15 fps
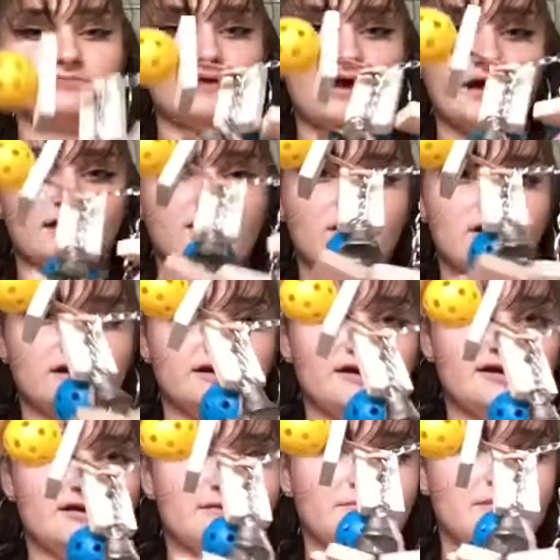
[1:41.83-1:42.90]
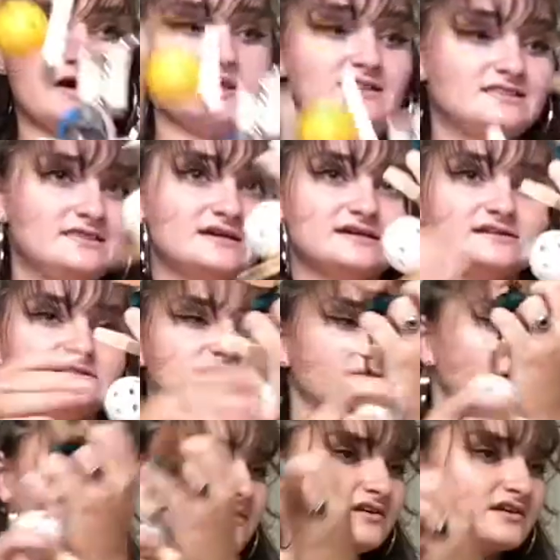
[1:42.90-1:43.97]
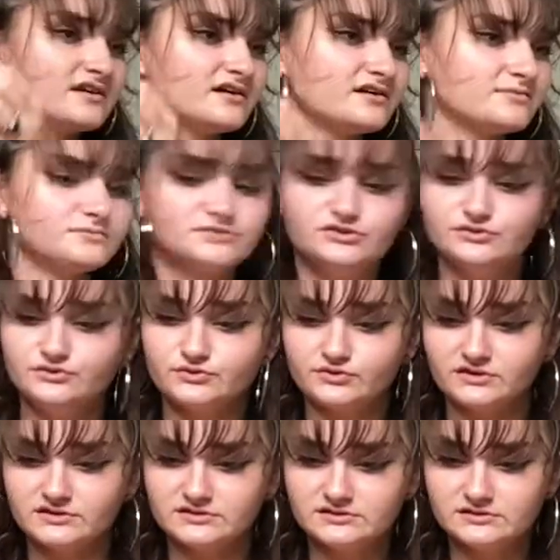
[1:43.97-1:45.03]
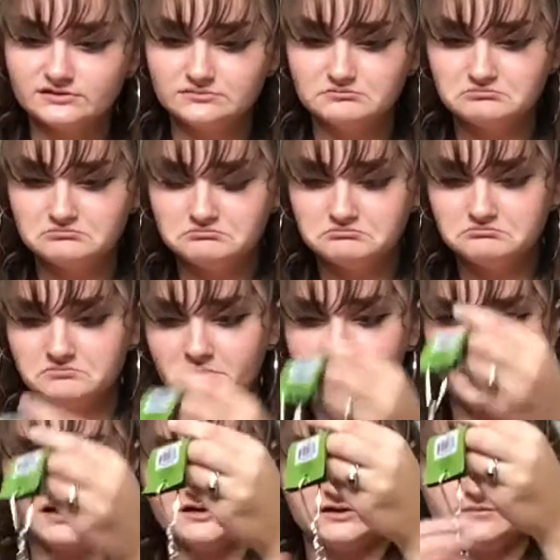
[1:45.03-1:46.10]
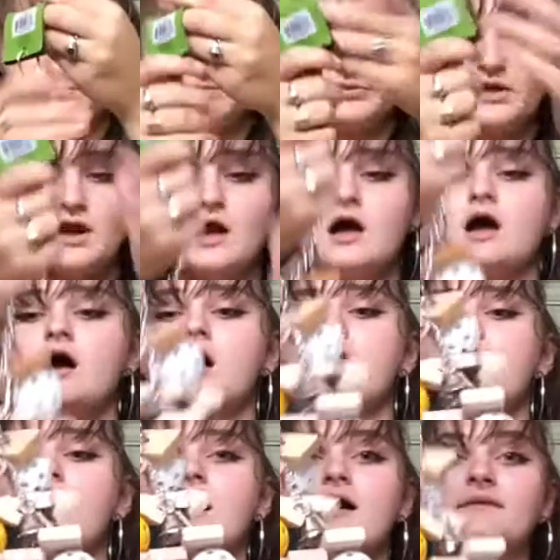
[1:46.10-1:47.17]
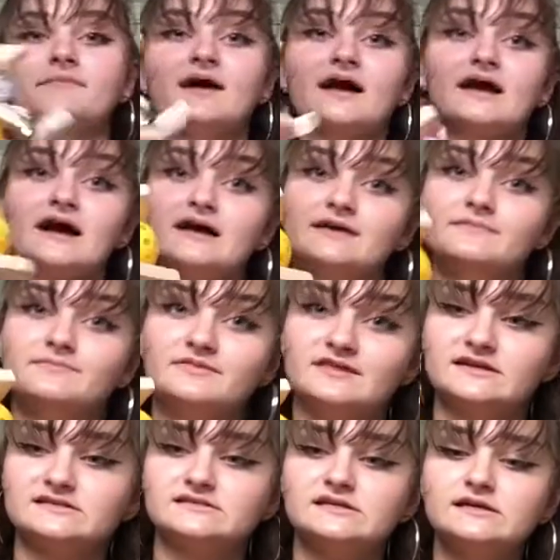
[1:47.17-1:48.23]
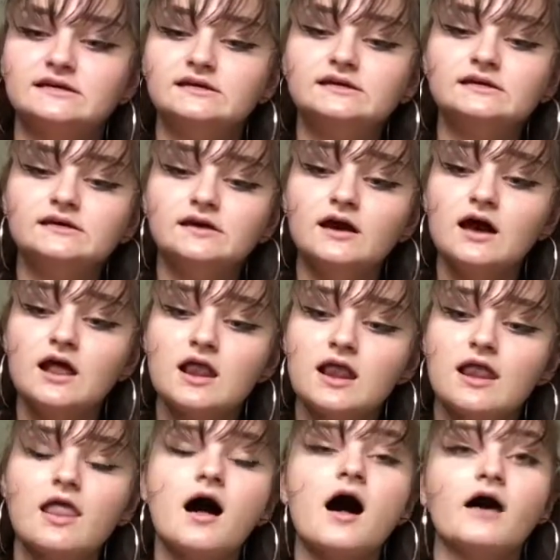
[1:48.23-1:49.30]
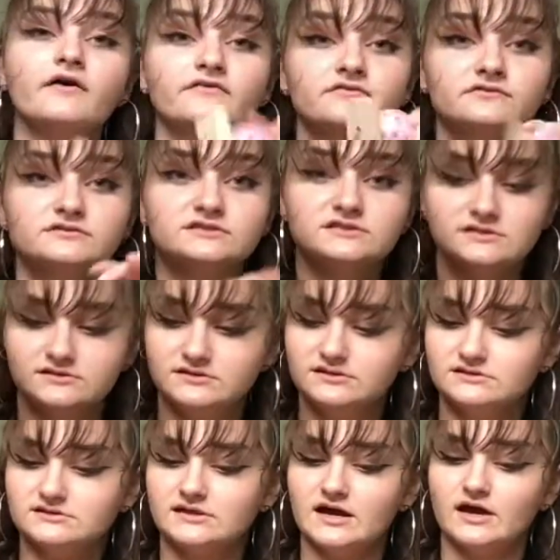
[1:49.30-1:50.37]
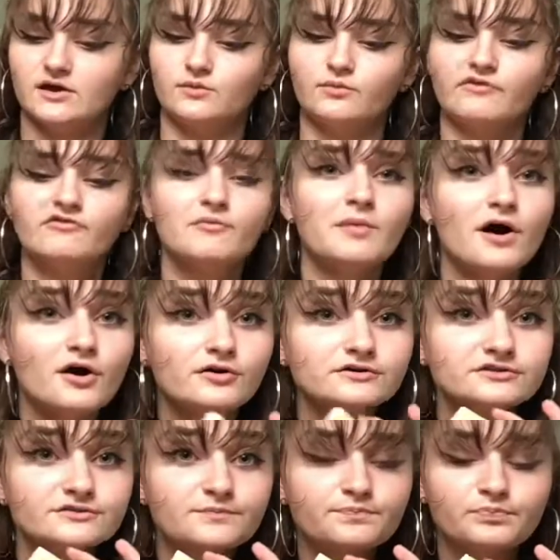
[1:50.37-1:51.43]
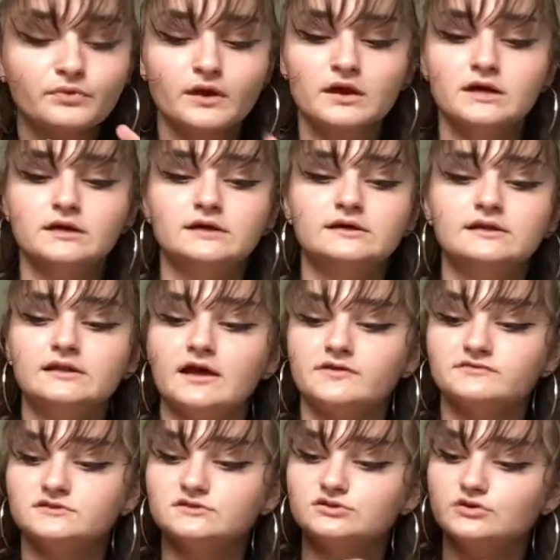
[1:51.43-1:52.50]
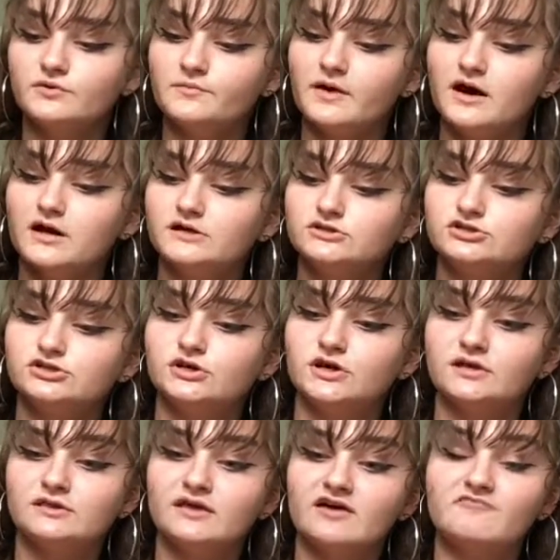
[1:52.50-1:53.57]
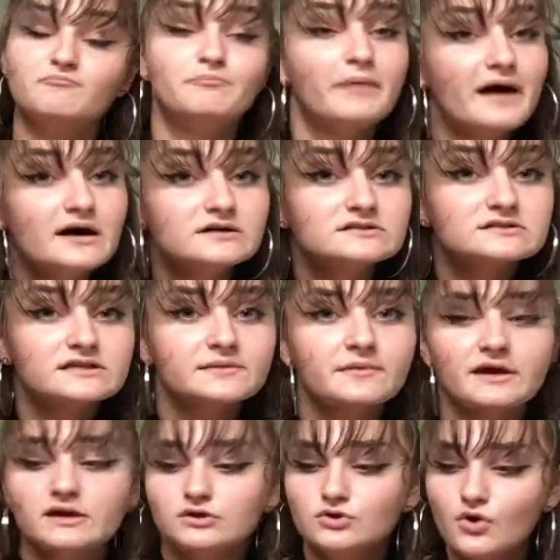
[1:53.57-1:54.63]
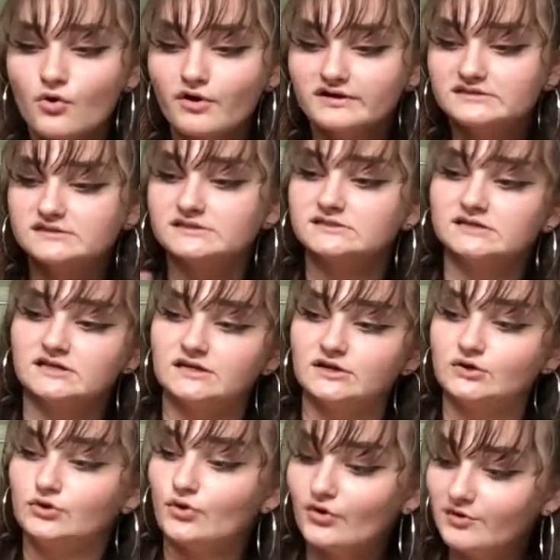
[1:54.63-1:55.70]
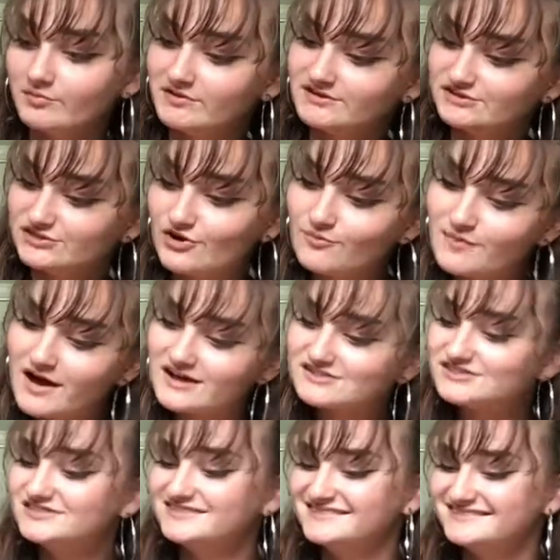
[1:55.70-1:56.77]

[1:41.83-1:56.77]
I got him this. Oh, I thought I got him 2 toys. Maybe I didn't. I got him this. He loves these like wiffle balls. He loves them so much. They have bells, they make noise. This is gonna annoy me so much.